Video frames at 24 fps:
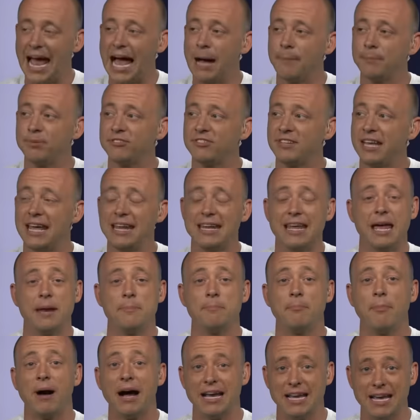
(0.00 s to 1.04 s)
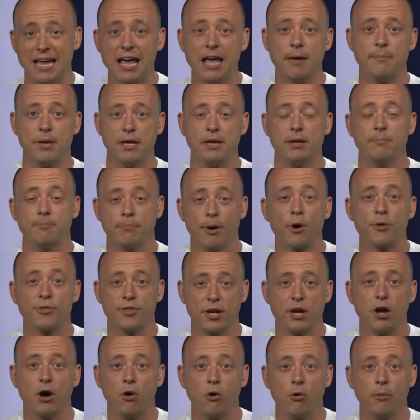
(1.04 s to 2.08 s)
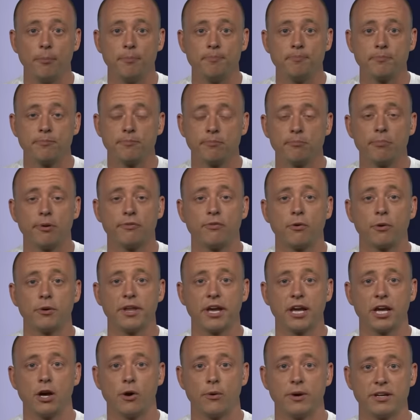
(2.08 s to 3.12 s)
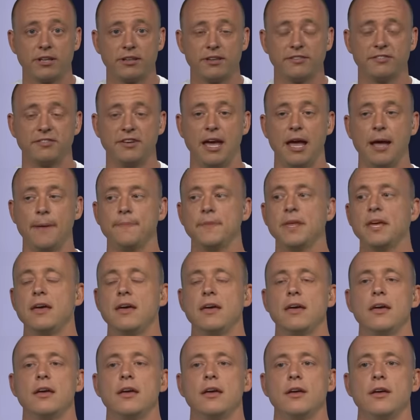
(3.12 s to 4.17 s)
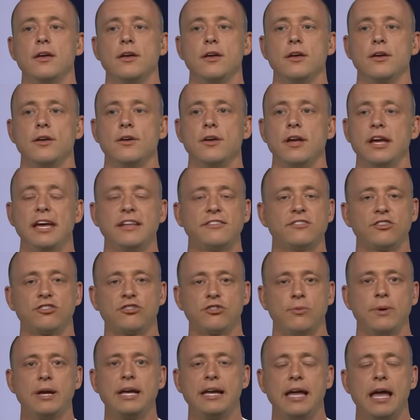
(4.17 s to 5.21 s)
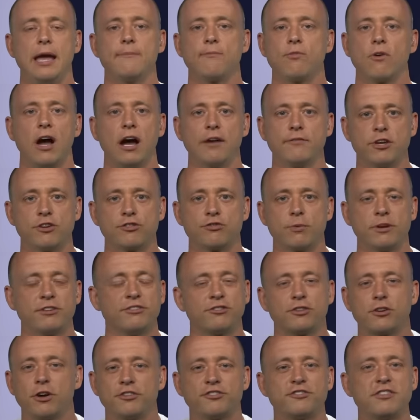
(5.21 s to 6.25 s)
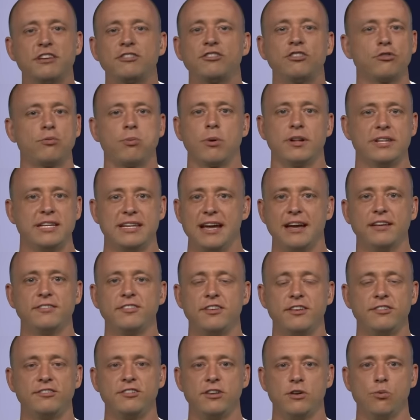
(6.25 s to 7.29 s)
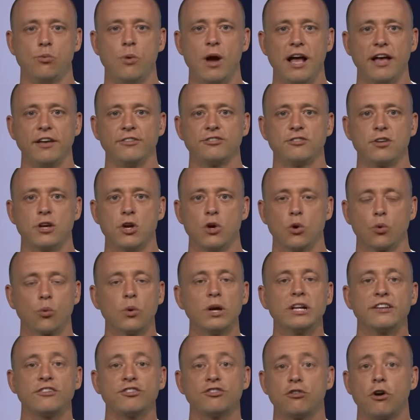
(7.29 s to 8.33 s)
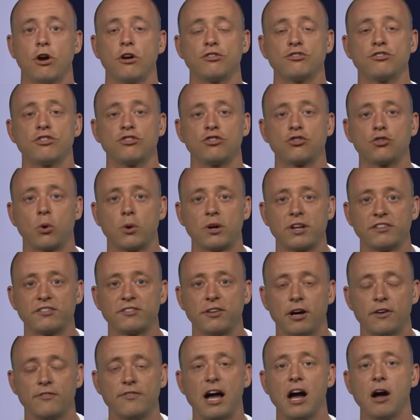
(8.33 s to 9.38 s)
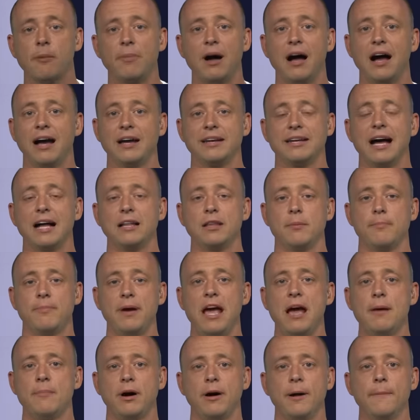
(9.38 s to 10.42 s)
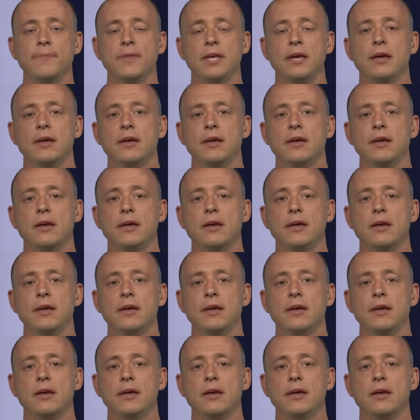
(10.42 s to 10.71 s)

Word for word: App State and Miami, both at home, before they go into this game. It's a swing game for obvious reasons, because this is where the S E C West really starts to sort itself out behind Alabama,